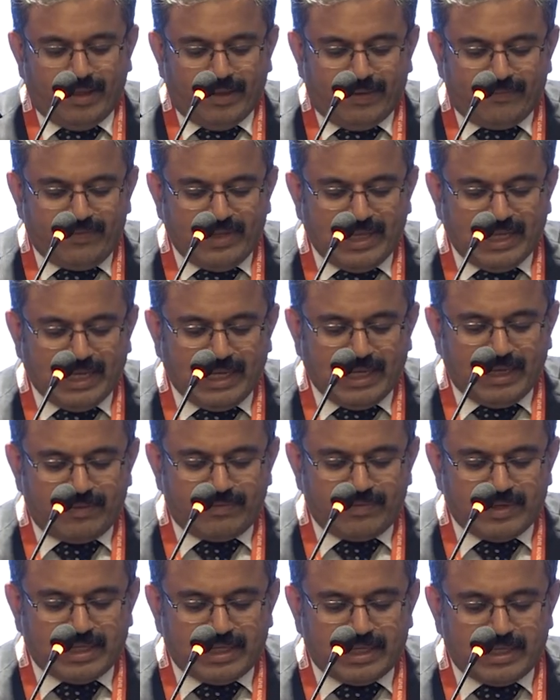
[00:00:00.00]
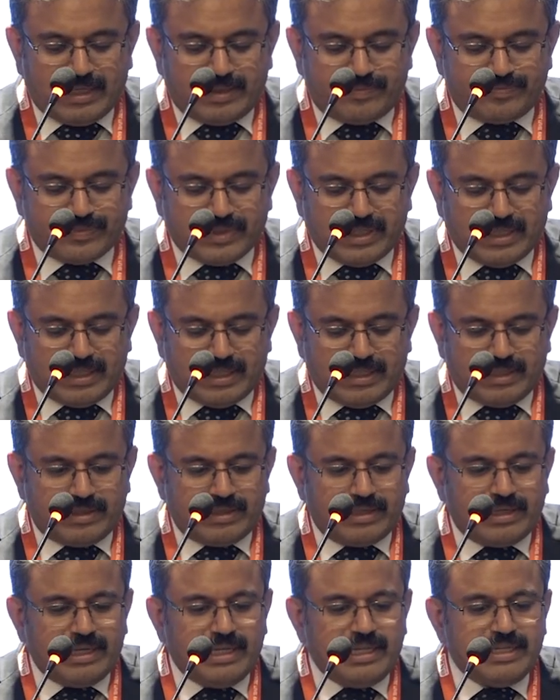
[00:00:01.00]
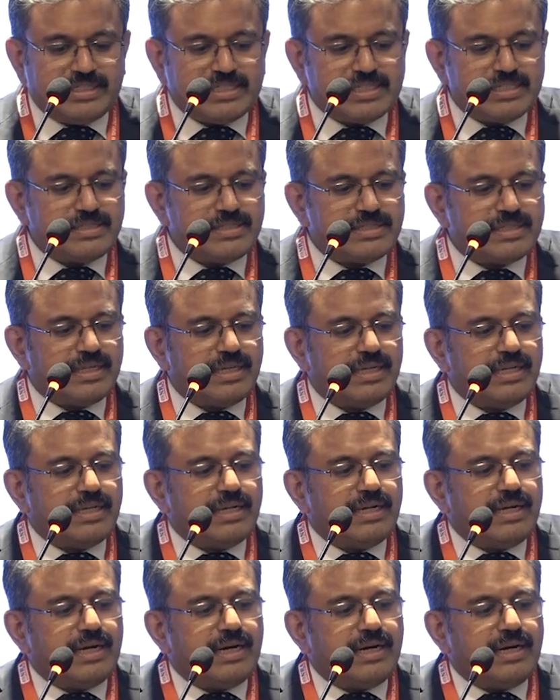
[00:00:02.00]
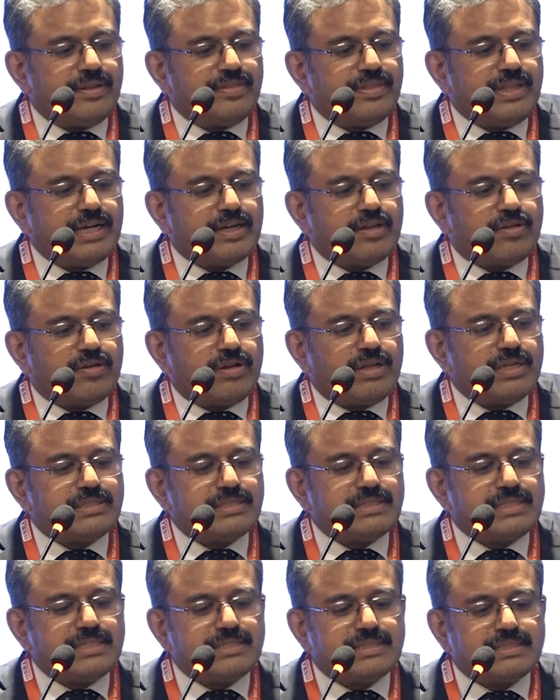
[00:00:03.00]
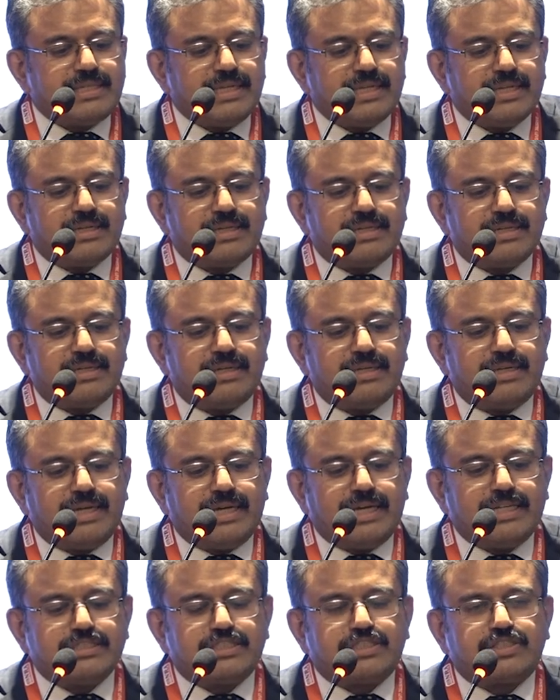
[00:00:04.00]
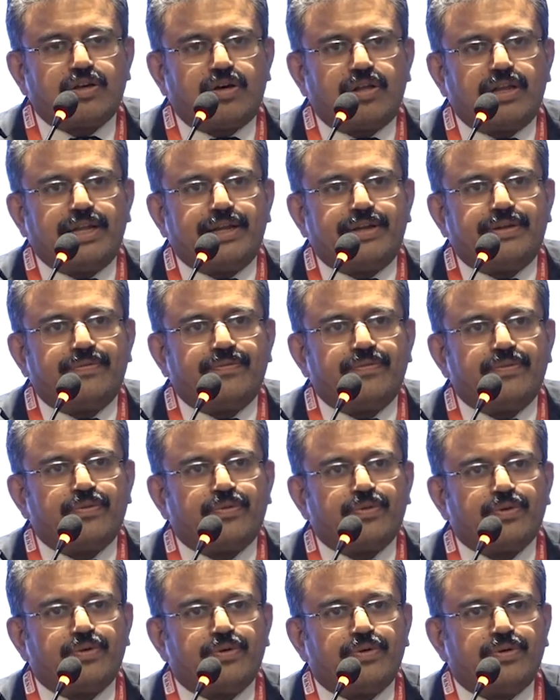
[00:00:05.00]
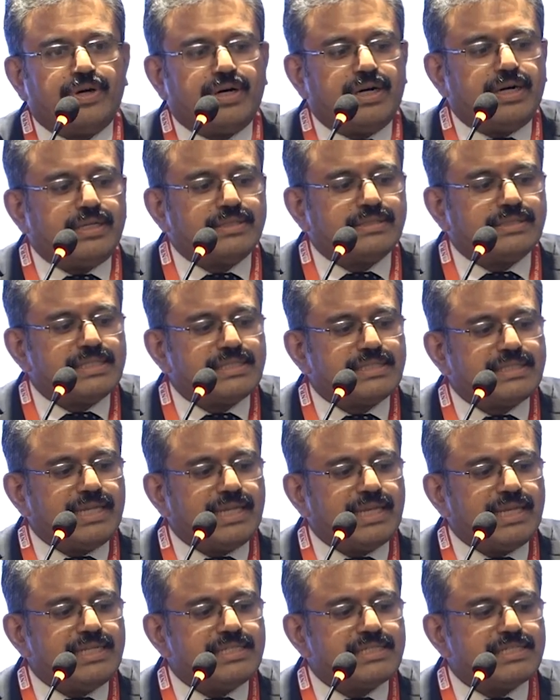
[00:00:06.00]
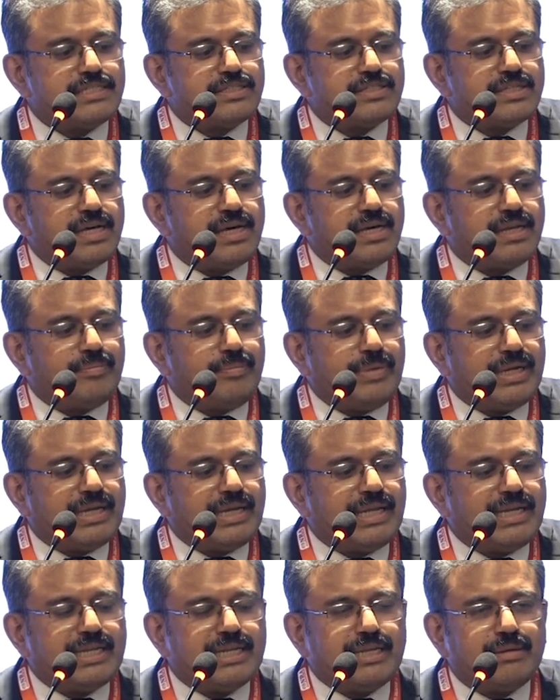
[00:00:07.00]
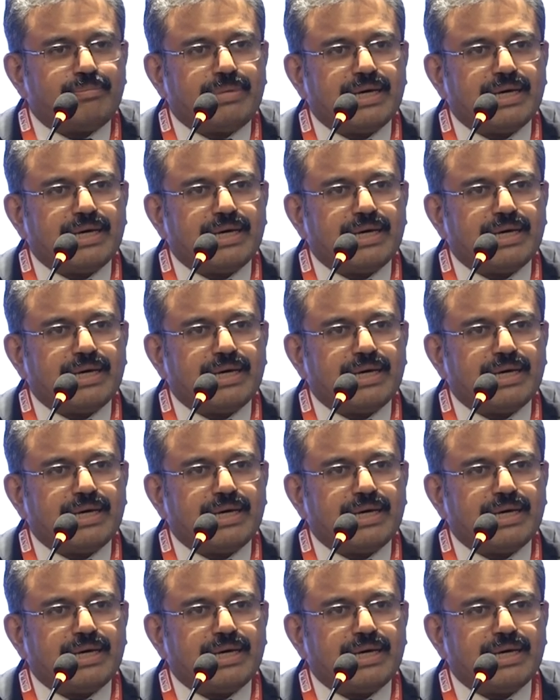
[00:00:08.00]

we have lesions that are all cystic and solid. So cystic lesions are midline and